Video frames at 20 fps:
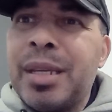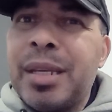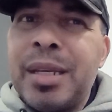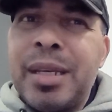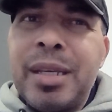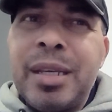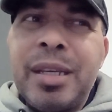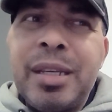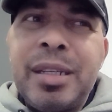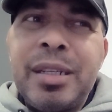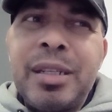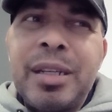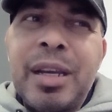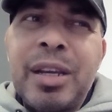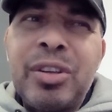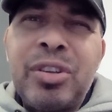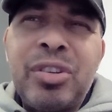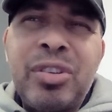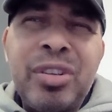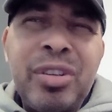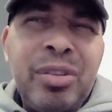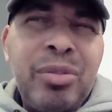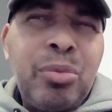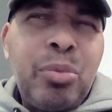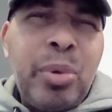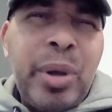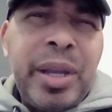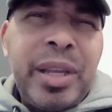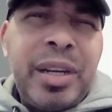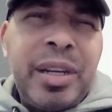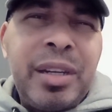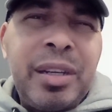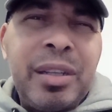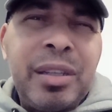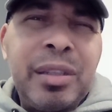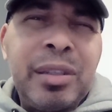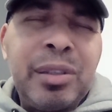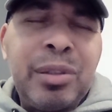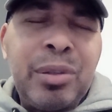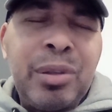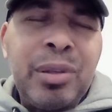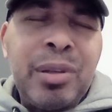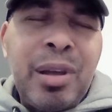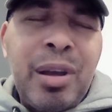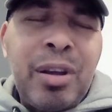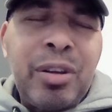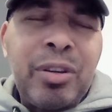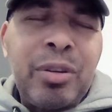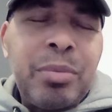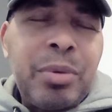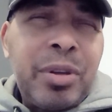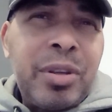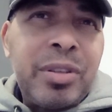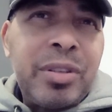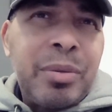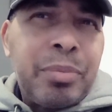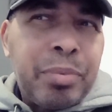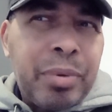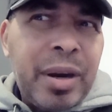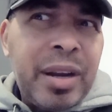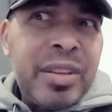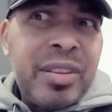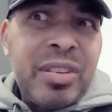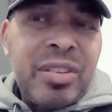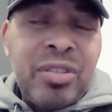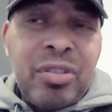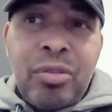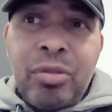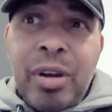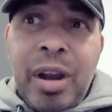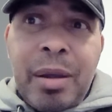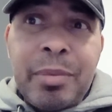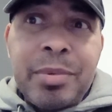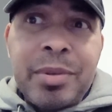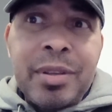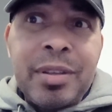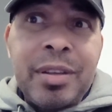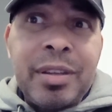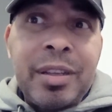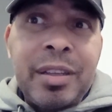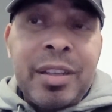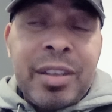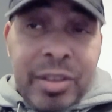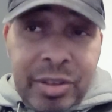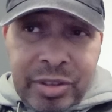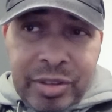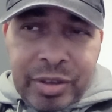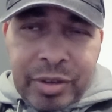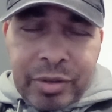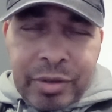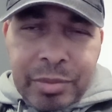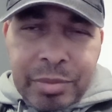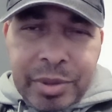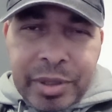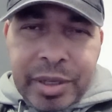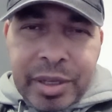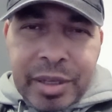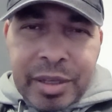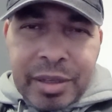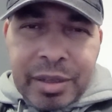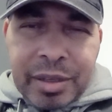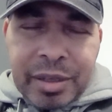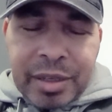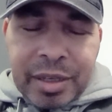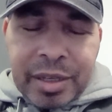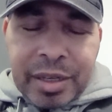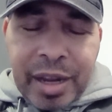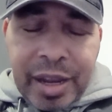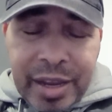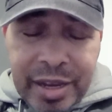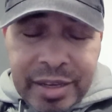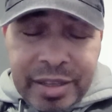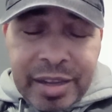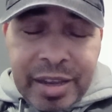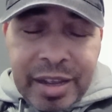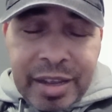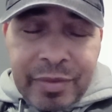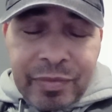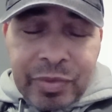And I should have waited a little longer because the prices dropped considerably. And I hate that.